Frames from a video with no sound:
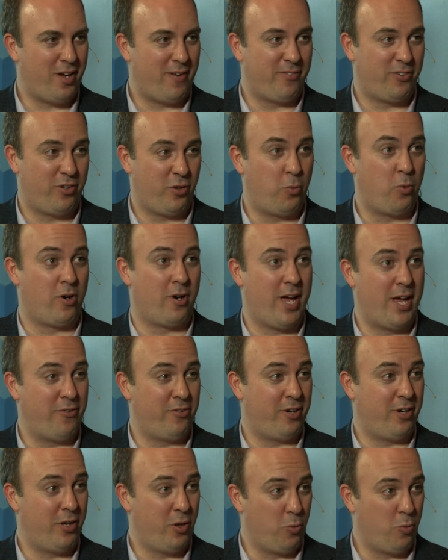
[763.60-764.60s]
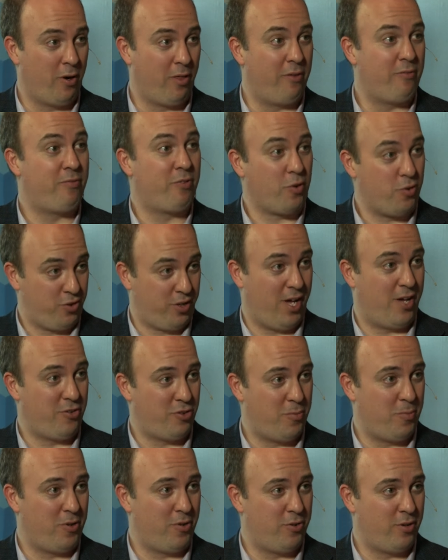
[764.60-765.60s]
obviously weren't hesitant. You're one of the first
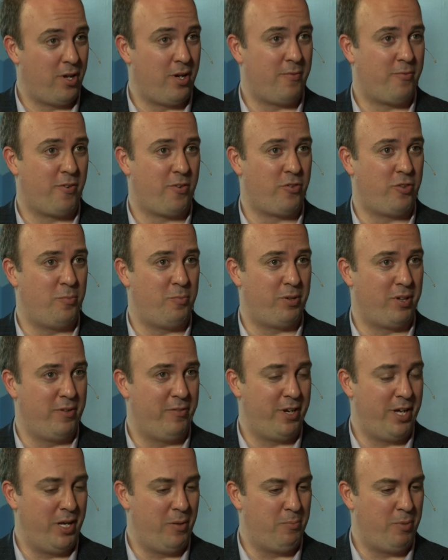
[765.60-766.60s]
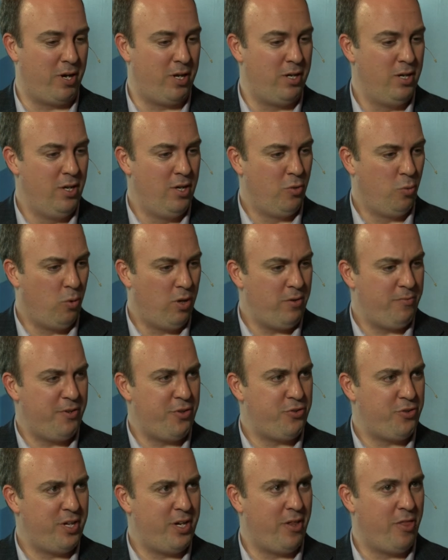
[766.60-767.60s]
customers uh, for SimpliVity, but what have you
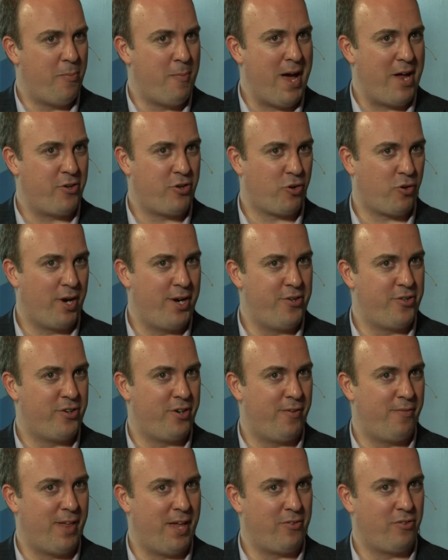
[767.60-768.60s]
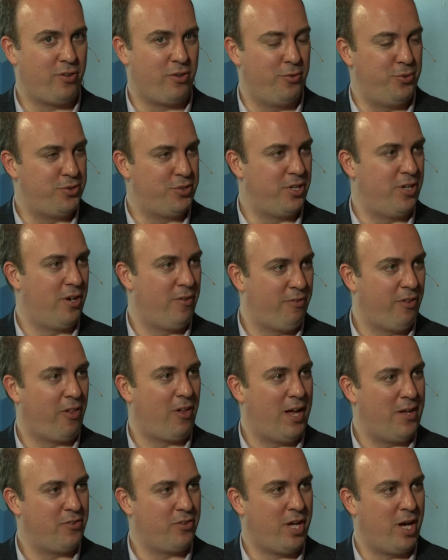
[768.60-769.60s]
seen in the maturation of that solution over the
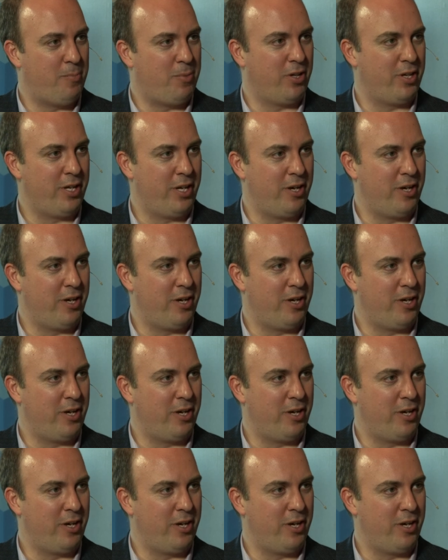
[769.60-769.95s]
last couple of